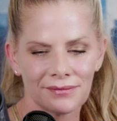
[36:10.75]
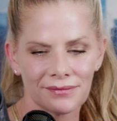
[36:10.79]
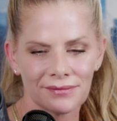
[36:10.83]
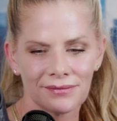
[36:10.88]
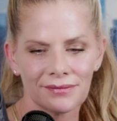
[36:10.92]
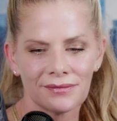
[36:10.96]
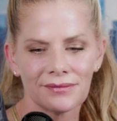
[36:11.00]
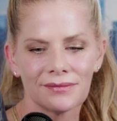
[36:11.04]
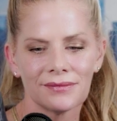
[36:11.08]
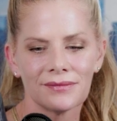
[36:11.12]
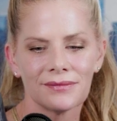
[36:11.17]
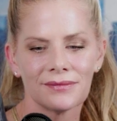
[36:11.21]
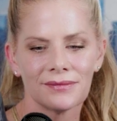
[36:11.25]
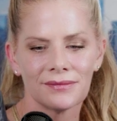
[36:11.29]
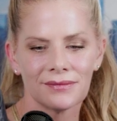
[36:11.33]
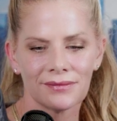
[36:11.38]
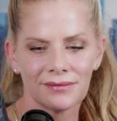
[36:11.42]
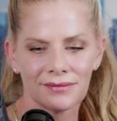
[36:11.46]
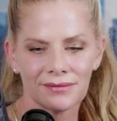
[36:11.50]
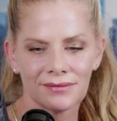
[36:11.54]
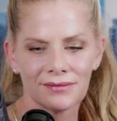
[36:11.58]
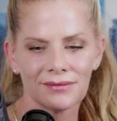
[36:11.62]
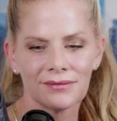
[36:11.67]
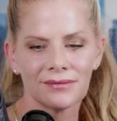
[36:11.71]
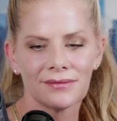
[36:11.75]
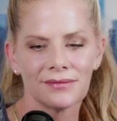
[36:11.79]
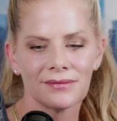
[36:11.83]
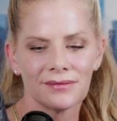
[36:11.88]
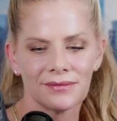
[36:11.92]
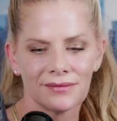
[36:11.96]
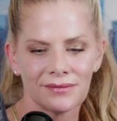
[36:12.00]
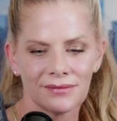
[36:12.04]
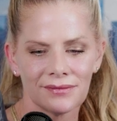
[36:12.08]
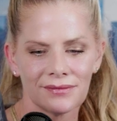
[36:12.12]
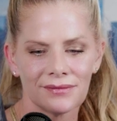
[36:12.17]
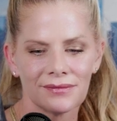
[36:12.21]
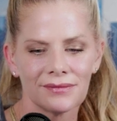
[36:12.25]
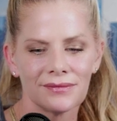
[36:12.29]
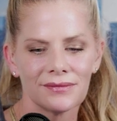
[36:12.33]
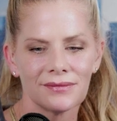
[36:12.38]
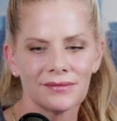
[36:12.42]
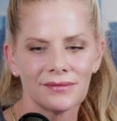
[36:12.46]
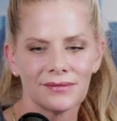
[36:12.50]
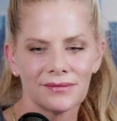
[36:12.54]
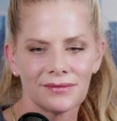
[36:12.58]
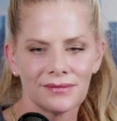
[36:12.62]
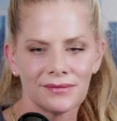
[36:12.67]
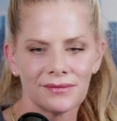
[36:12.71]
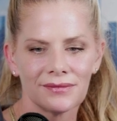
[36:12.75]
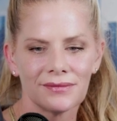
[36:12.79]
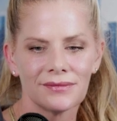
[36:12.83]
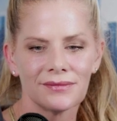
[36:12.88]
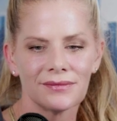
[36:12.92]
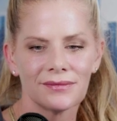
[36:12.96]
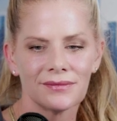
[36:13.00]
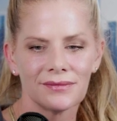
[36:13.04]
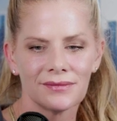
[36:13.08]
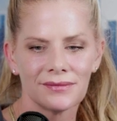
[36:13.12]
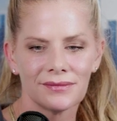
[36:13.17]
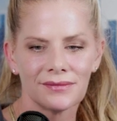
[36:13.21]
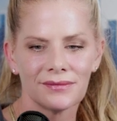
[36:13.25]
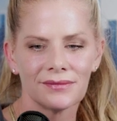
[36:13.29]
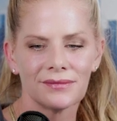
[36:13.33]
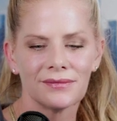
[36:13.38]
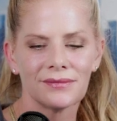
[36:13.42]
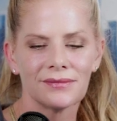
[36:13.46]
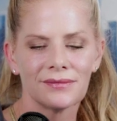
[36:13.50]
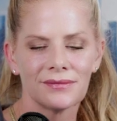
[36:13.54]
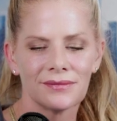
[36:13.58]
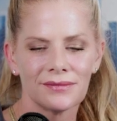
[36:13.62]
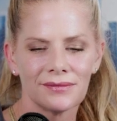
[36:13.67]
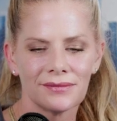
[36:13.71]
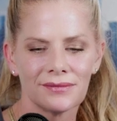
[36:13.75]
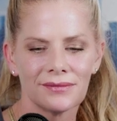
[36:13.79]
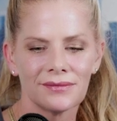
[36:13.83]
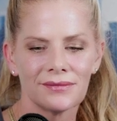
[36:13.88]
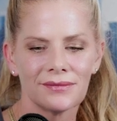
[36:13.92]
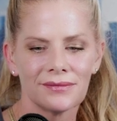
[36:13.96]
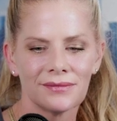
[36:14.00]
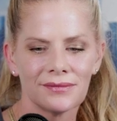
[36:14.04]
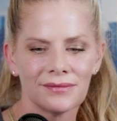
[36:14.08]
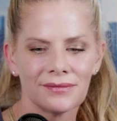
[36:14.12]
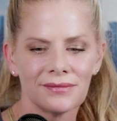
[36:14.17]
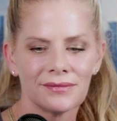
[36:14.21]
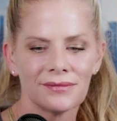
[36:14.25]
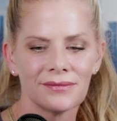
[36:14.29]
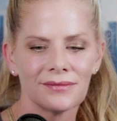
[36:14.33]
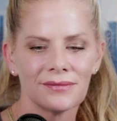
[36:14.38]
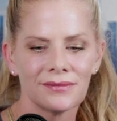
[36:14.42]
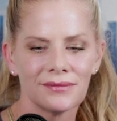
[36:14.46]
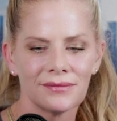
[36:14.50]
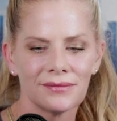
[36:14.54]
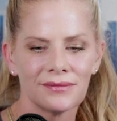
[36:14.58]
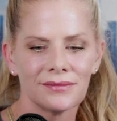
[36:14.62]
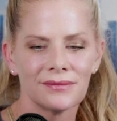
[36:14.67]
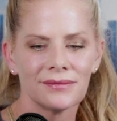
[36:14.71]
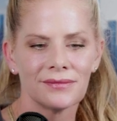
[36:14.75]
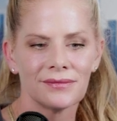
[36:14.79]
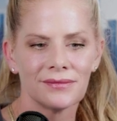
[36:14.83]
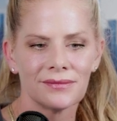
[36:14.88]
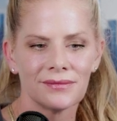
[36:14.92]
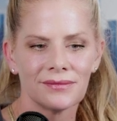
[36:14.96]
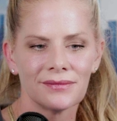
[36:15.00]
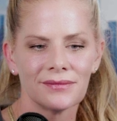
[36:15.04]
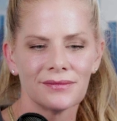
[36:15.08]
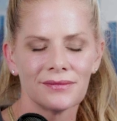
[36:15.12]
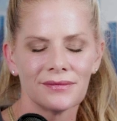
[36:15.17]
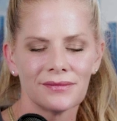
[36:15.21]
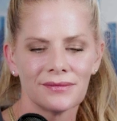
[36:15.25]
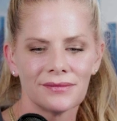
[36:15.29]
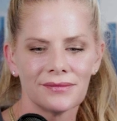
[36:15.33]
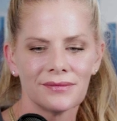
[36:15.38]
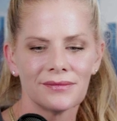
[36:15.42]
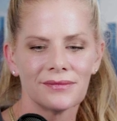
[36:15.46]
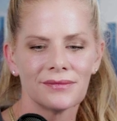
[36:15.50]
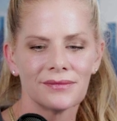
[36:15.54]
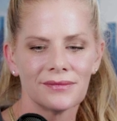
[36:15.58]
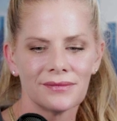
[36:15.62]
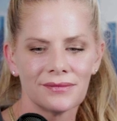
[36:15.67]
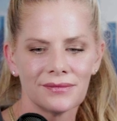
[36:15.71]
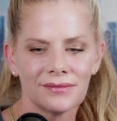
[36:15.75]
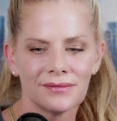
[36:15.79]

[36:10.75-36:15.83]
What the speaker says: (silent)